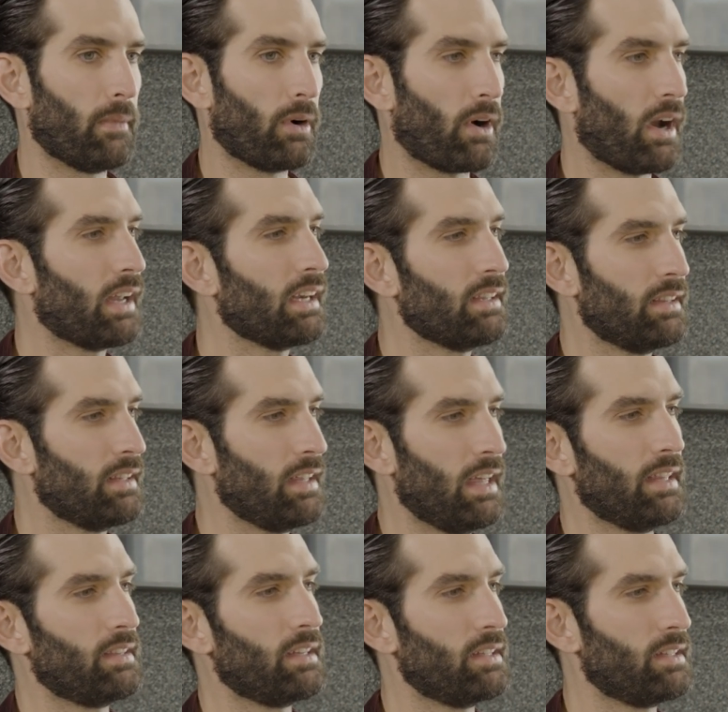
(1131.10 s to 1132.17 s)
any.
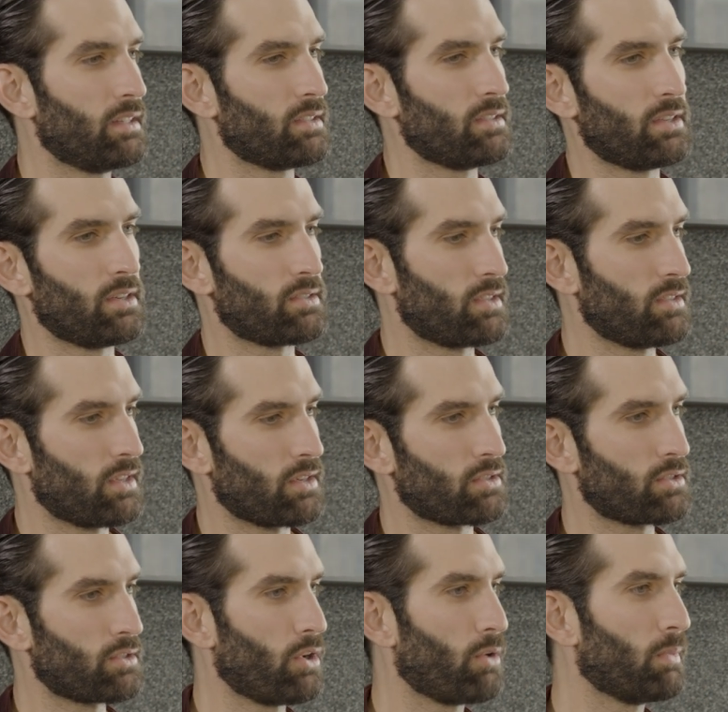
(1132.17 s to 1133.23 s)
There's
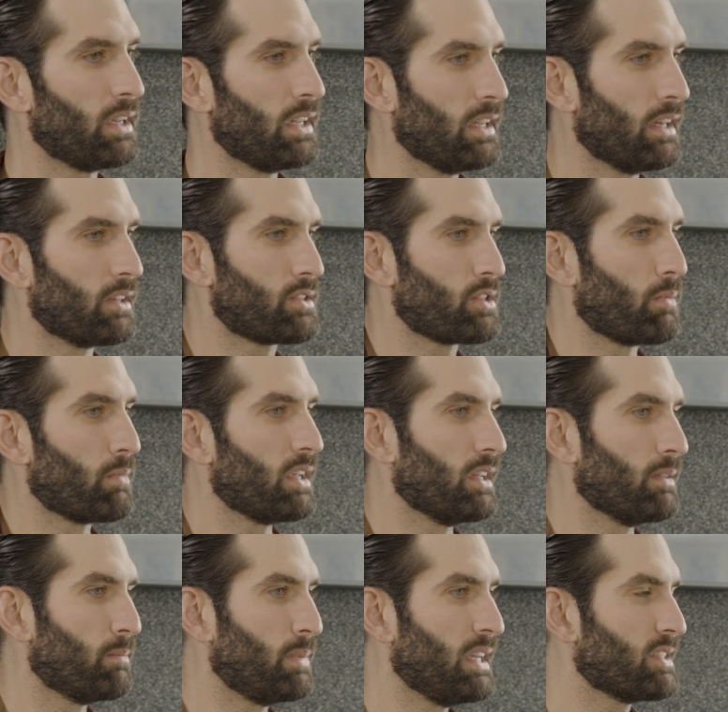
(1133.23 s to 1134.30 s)
so many
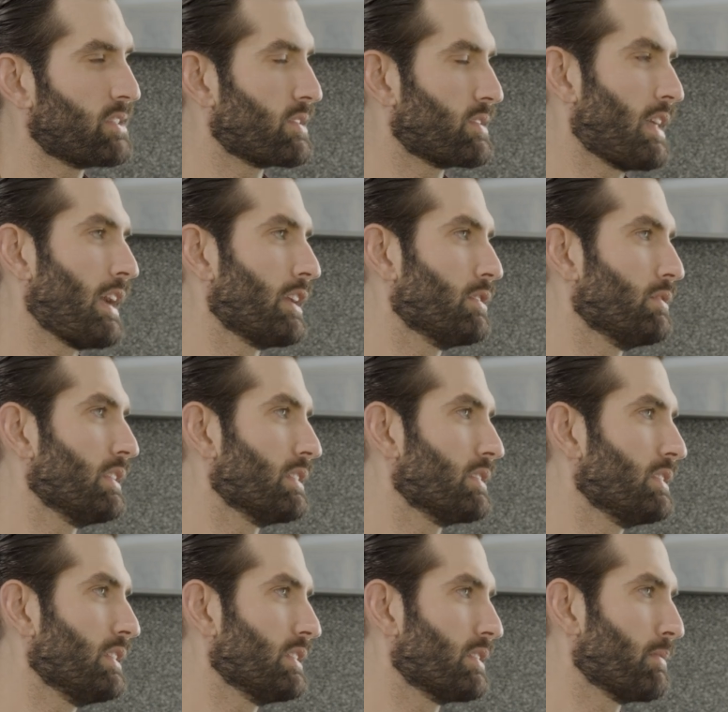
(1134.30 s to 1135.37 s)
pieces that you
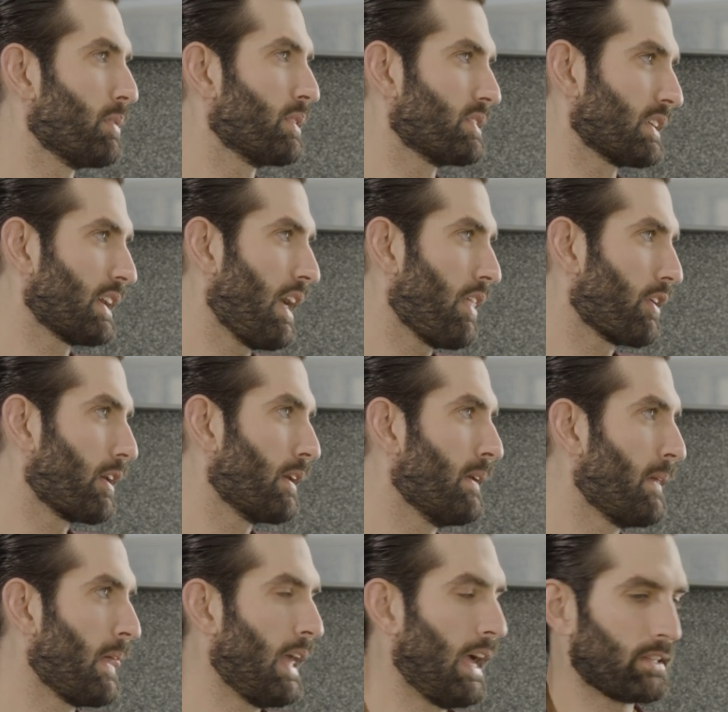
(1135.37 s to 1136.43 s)
need to put together.
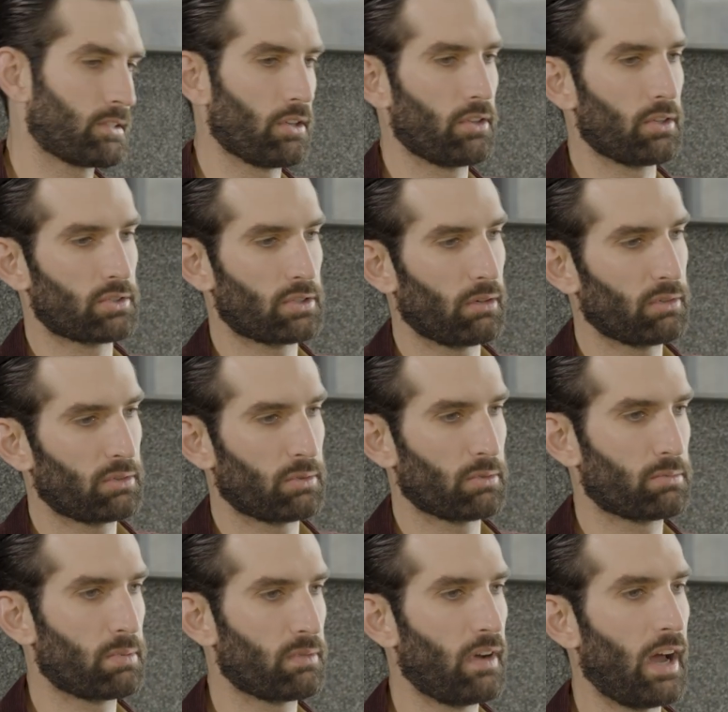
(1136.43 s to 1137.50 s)
And so the
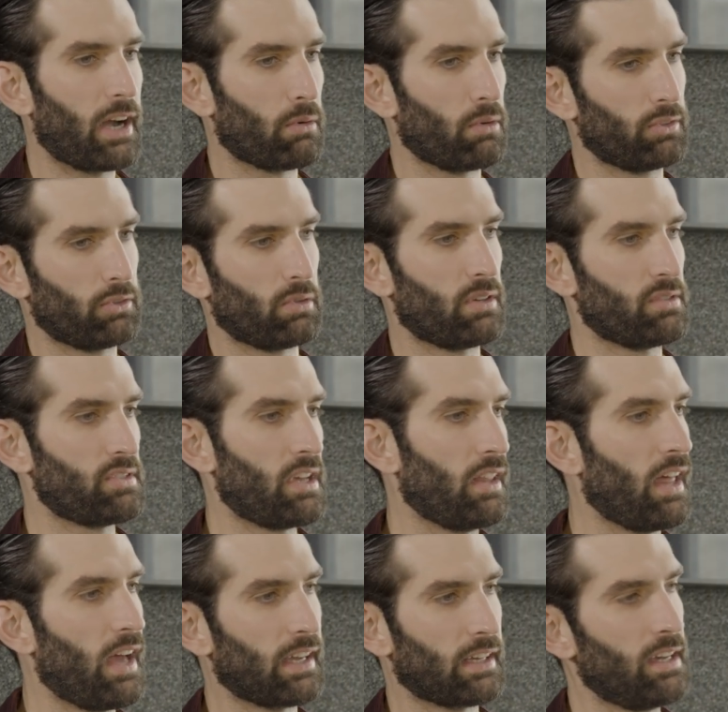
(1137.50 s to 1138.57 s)
services provider will sort of say,
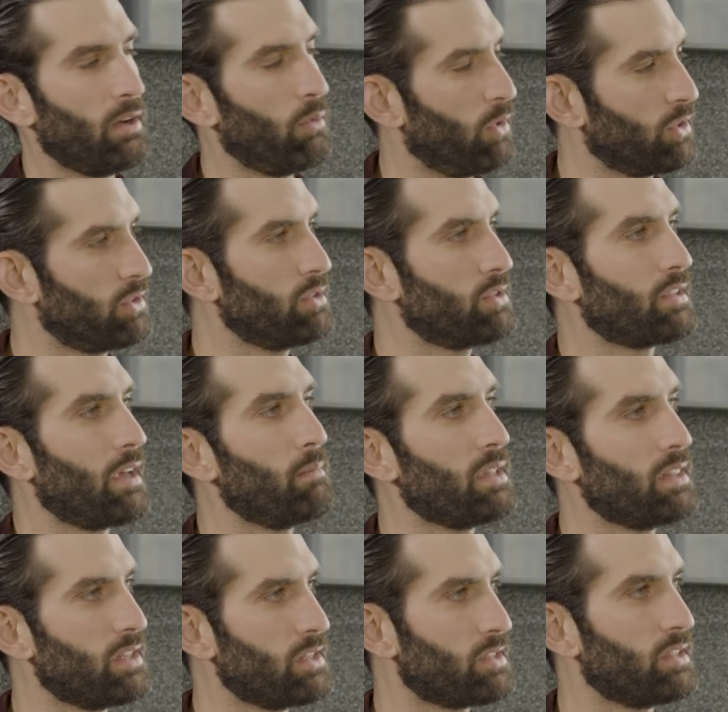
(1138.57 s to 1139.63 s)
once you send me these